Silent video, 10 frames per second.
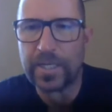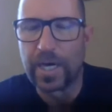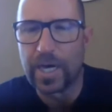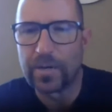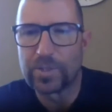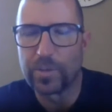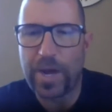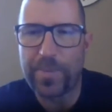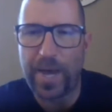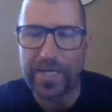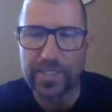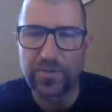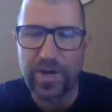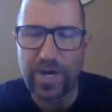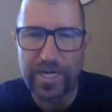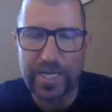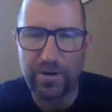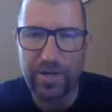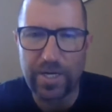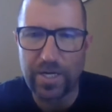So my back is fine. I
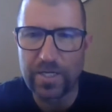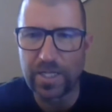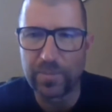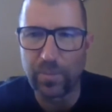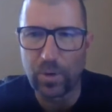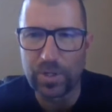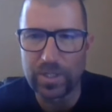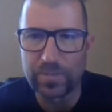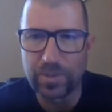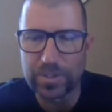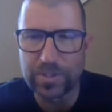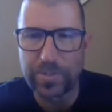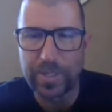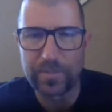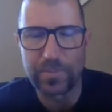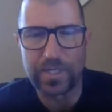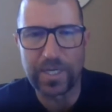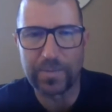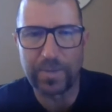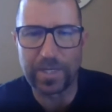carry a clipboard and mostly spend my
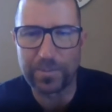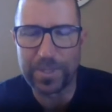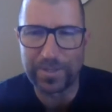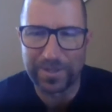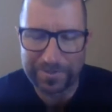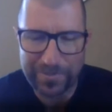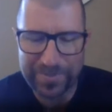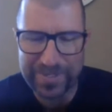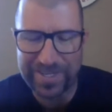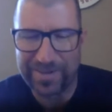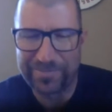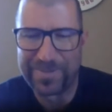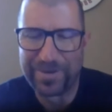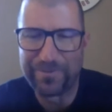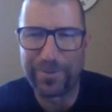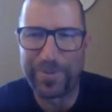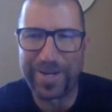day on my computer, for